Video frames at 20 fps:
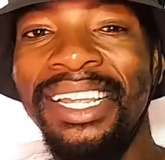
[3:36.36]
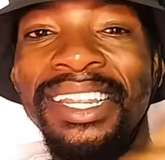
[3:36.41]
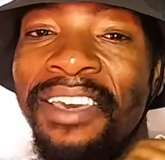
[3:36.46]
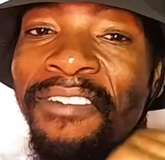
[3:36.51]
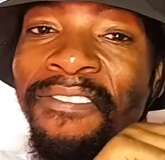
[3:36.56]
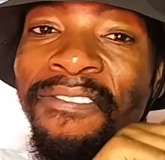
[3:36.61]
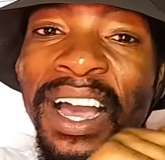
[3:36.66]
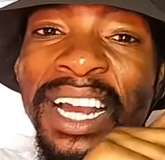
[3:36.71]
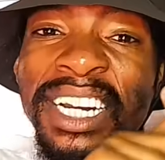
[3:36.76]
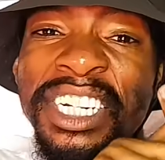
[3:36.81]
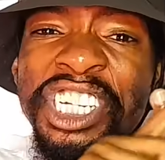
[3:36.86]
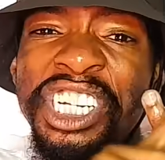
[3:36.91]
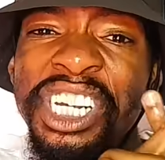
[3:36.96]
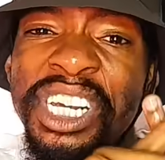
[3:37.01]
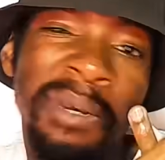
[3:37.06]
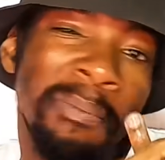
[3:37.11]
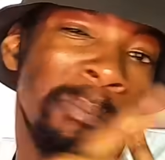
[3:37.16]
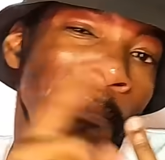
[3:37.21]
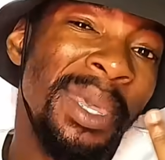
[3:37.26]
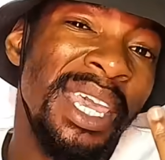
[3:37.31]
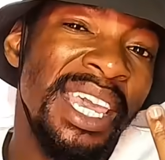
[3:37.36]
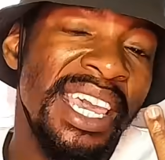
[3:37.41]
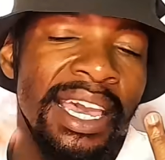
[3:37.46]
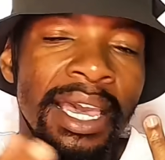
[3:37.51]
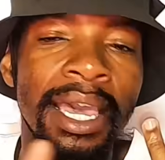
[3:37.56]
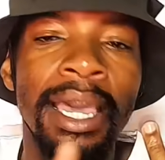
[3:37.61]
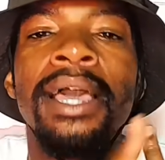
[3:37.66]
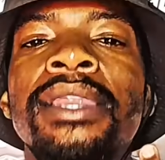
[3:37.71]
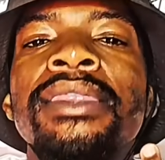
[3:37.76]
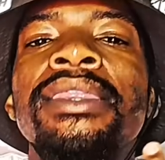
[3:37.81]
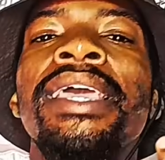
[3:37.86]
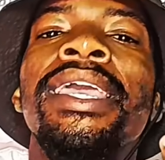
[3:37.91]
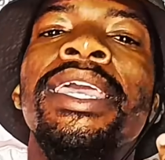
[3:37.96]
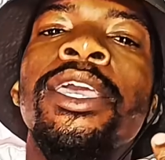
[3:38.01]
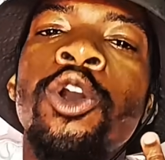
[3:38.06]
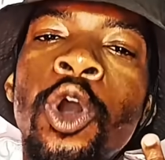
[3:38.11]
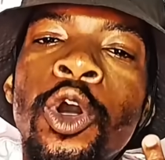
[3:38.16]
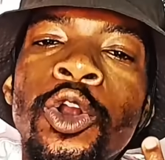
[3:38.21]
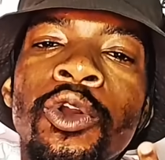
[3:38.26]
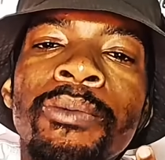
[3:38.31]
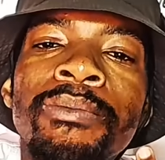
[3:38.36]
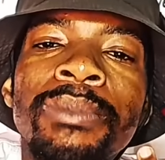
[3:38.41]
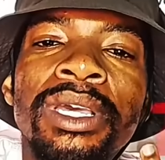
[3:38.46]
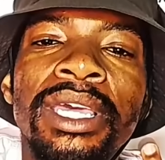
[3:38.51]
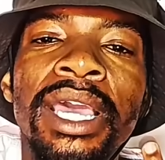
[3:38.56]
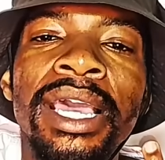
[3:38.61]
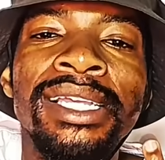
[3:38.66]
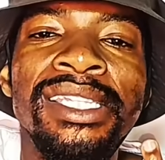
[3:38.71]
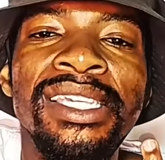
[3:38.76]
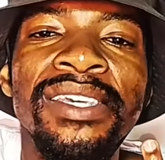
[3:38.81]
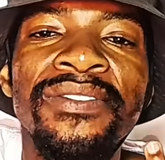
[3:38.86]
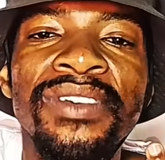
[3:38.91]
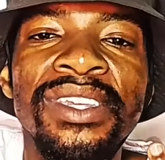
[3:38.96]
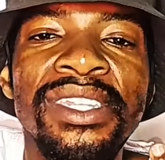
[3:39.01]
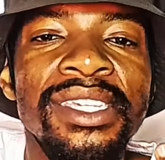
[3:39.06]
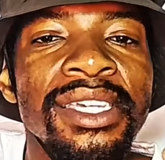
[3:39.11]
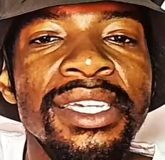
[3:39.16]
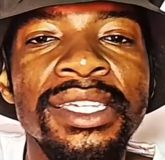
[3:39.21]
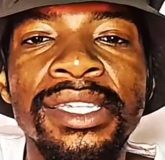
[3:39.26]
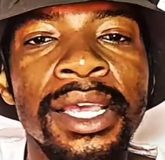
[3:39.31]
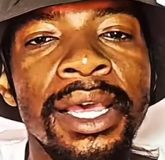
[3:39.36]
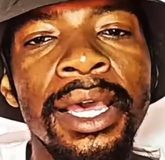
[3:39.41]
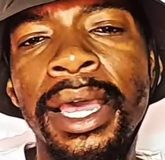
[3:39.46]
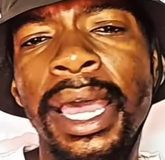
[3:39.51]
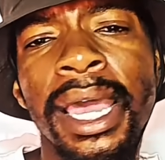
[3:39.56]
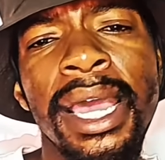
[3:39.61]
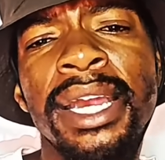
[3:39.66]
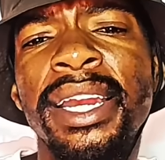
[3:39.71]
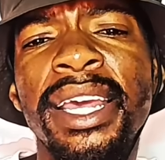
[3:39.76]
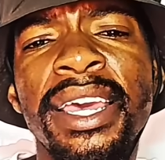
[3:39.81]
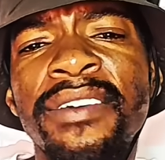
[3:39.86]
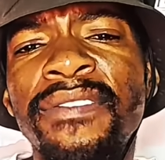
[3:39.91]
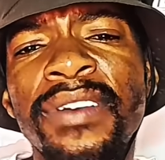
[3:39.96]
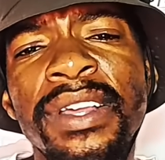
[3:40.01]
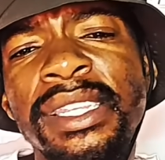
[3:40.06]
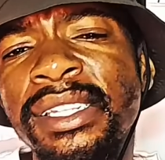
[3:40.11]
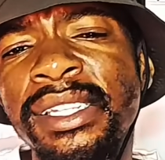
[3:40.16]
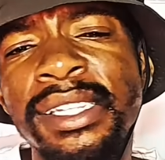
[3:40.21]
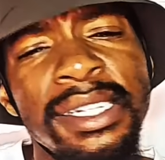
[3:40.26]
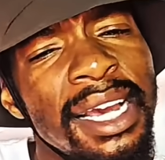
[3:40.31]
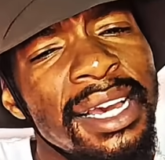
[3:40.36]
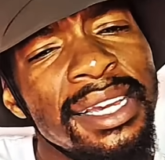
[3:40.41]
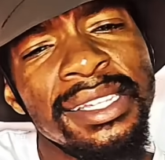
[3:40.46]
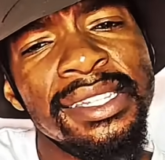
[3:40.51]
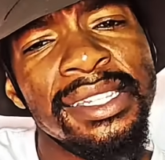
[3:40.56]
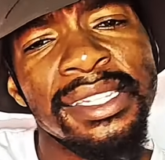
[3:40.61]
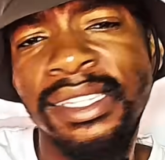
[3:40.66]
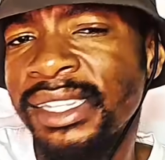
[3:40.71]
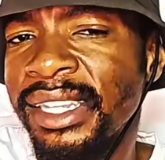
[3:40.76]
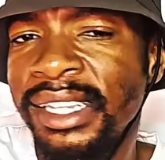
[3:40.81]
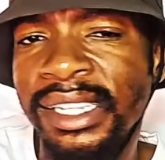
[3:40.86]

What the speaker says: The function being the economic activities and even just